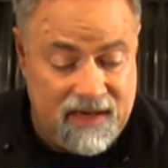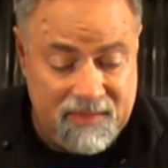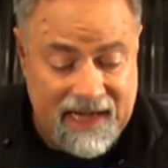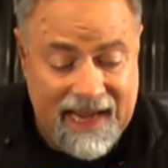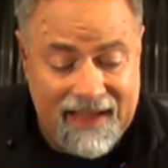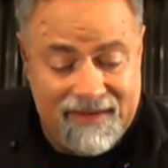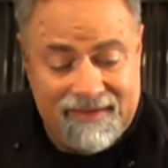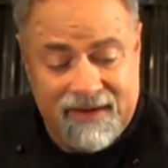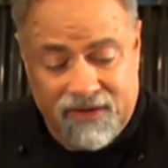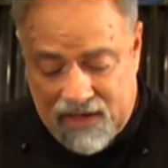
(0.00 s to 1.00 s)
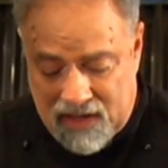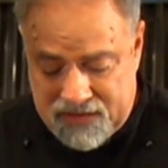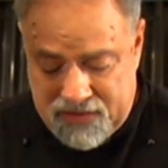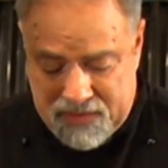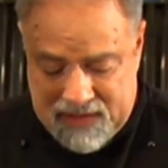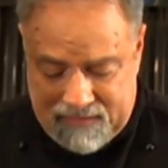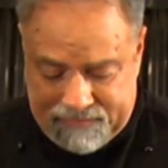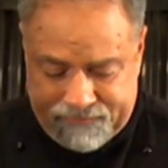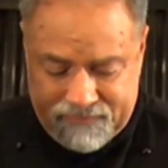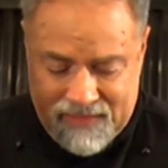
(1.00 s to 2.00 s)
I'm going to add the tarragon to it
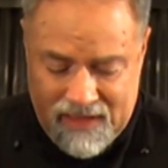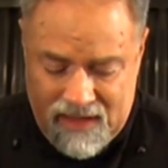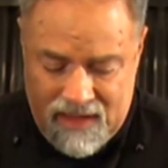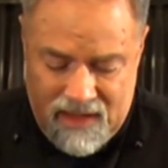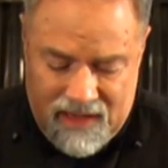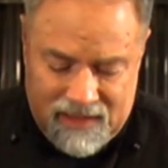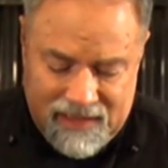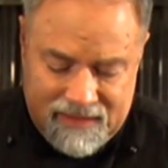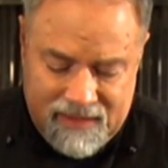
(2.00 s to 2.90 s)
and let